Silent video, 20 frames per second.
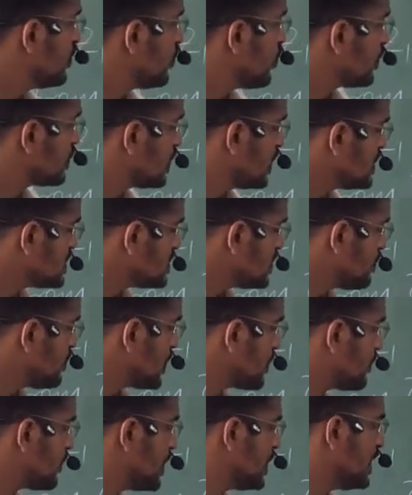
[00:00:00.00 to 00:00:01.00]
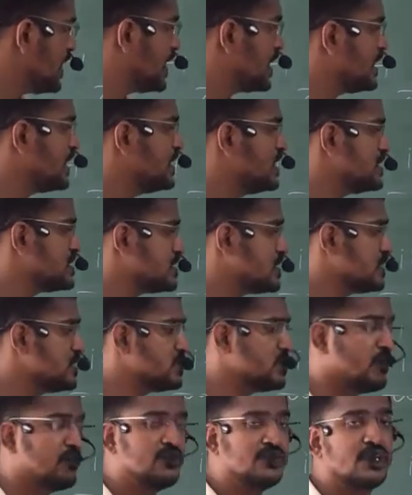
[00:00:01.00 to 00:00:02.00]
what is the perpendicular
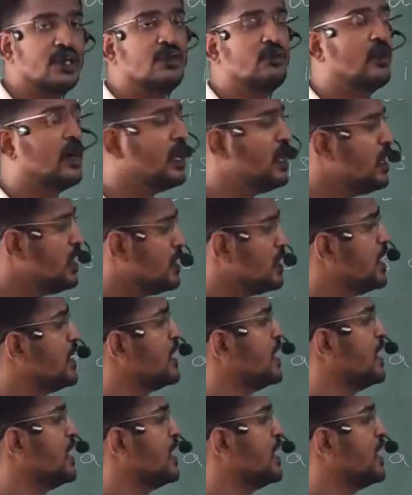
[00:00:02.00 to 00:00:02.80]
distance of Z1? That